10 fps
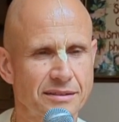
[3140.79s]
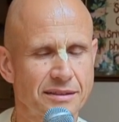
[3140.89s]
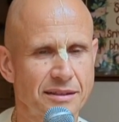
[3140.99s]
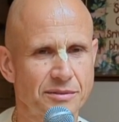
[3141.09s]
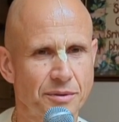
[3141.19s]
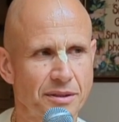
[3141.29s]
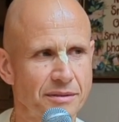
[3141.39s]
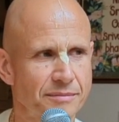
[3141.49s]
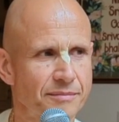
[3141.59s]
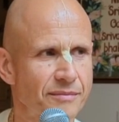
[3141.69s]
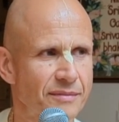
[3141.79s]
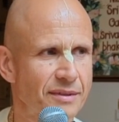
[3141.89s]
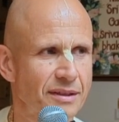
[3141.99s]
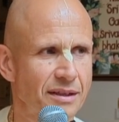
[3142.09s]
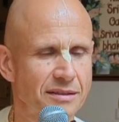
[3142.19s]
this one.
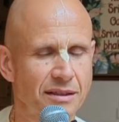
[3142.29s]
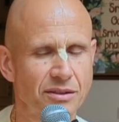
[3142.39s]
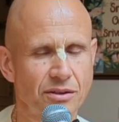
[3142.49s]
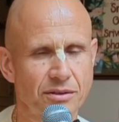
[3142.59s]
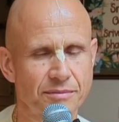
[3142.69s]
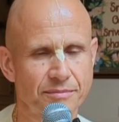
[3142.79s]
Yes, I know.